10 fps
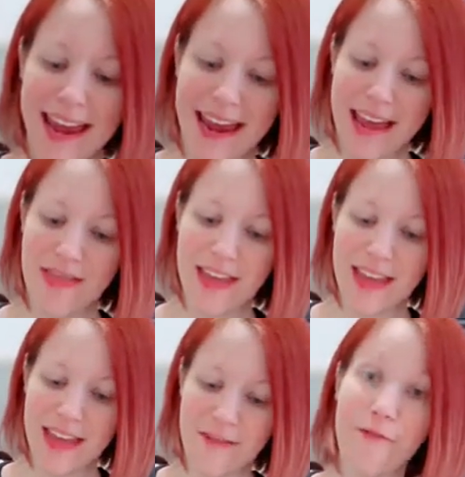And
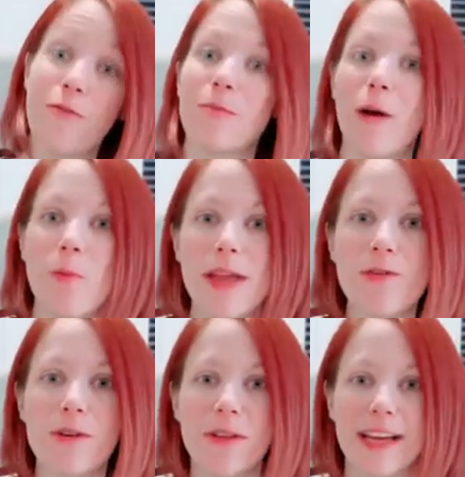then for my Wii U
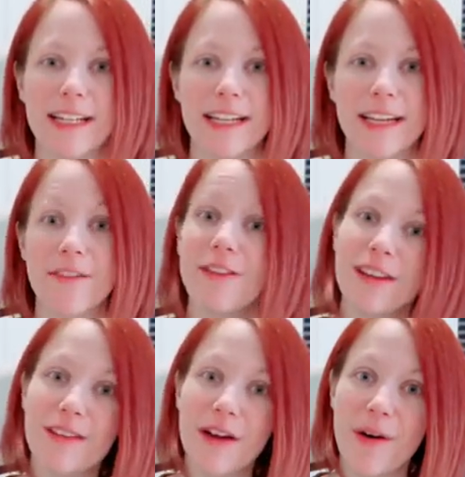collection, if you
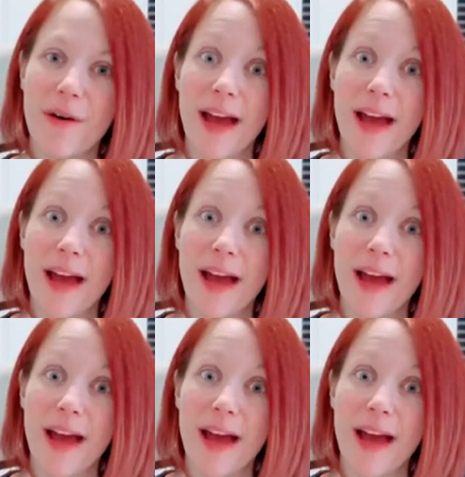didn't know,